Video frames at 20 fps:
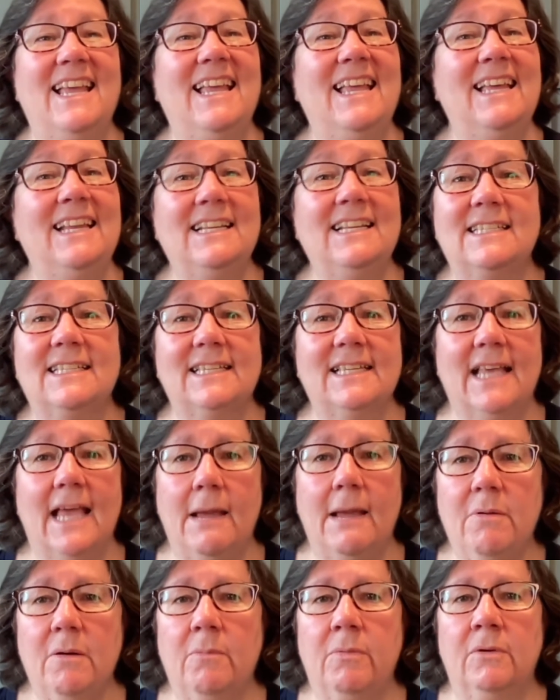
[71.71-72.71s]

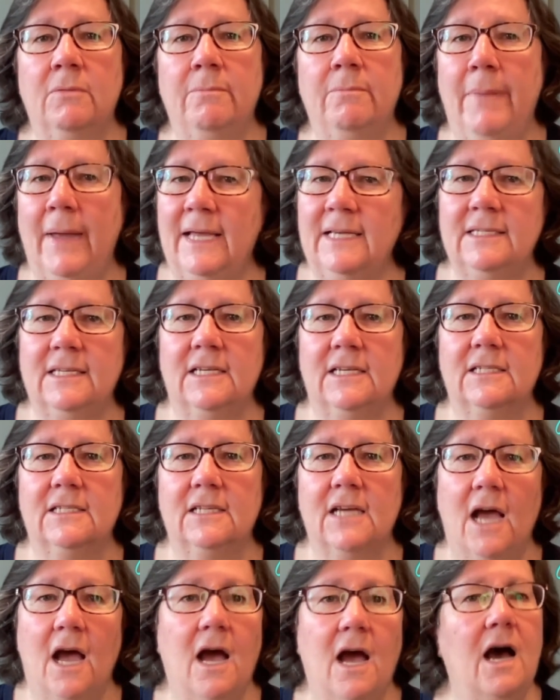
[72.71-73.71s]
inescapable basis
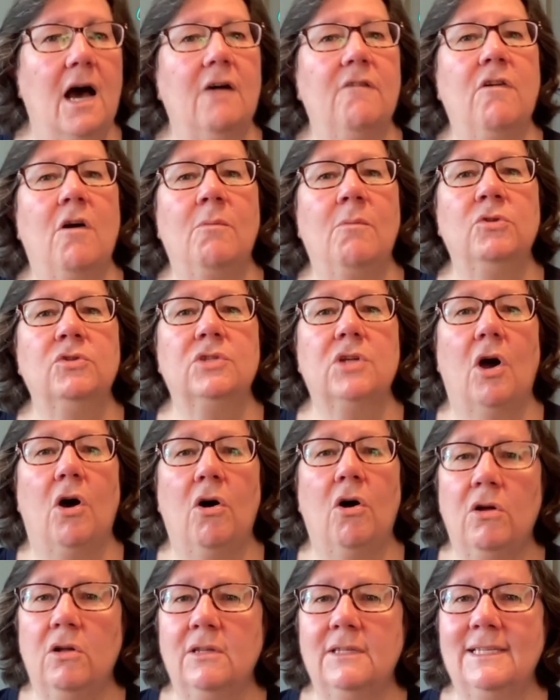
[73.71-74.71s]
of almost
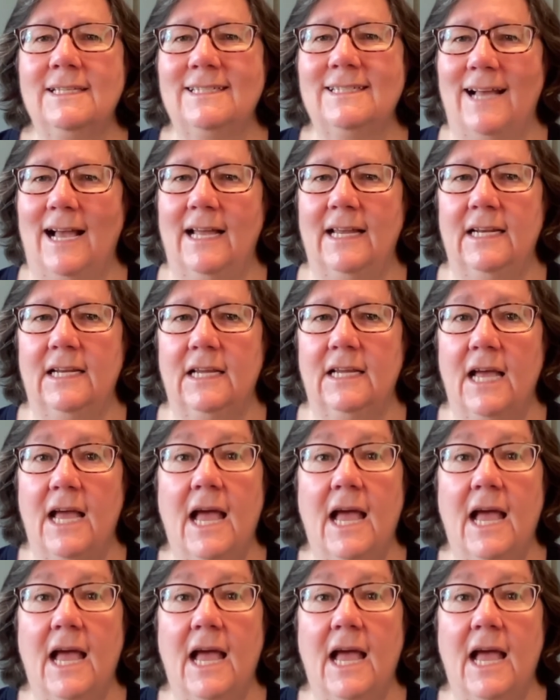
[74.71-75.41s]
all design